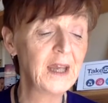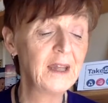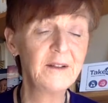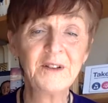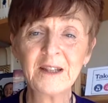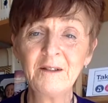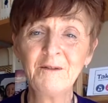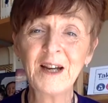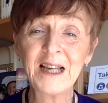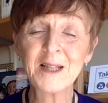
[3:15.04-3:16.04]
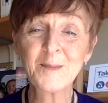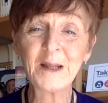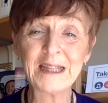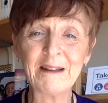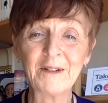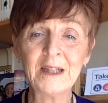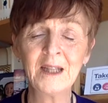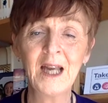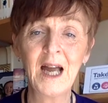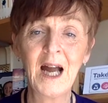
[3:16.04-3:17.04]
The fifth and final is about giving,
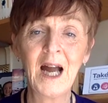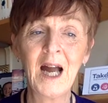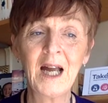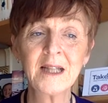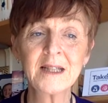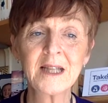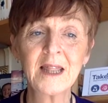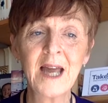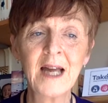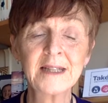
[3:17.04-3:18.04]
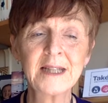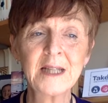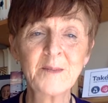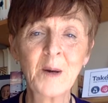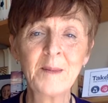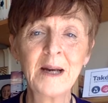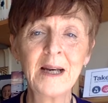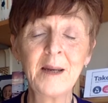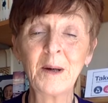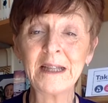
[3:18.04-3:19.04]
and that is
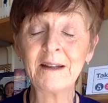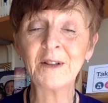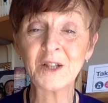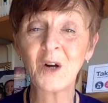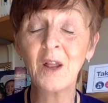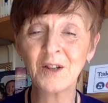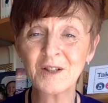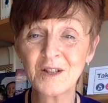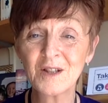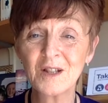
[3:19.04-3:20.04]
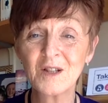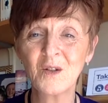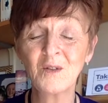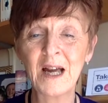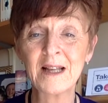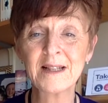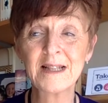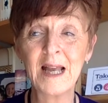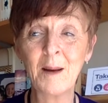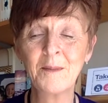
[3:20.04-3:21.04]
primarily about giving to others. So that's
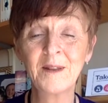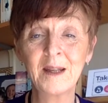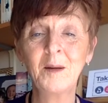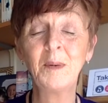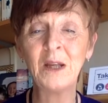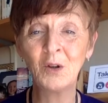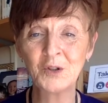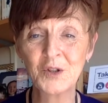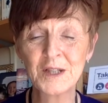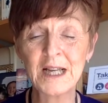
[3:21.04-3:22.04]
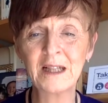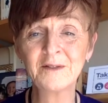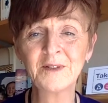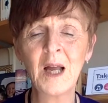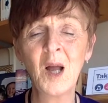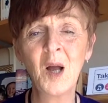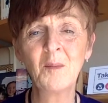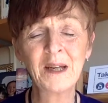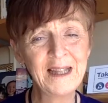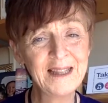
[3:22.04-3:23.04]
thinking beyond yourself.
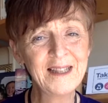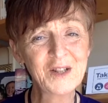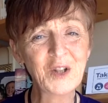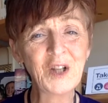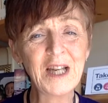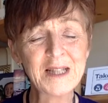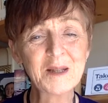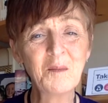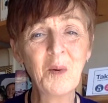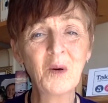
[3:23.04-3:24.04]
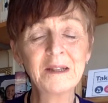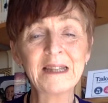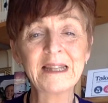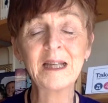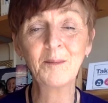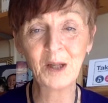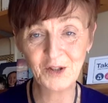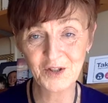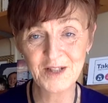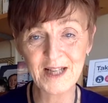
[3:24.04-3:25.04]
But I think too, it's important to think
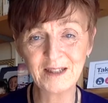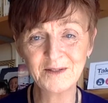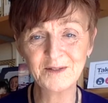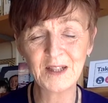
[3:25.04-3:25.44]
about yourself.